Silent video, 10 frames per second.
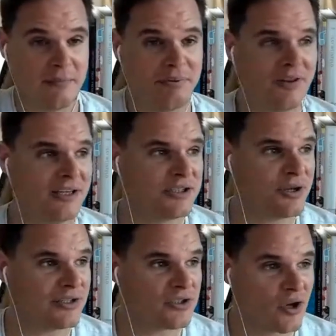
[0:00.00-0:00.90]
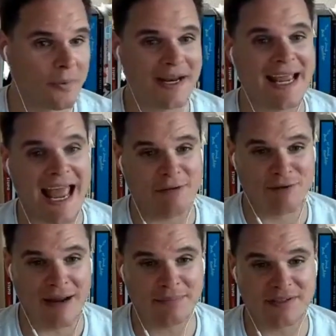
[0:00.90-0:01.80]
Plus you get so many
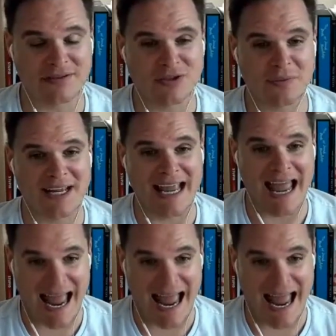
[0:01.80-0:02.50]
reps and so many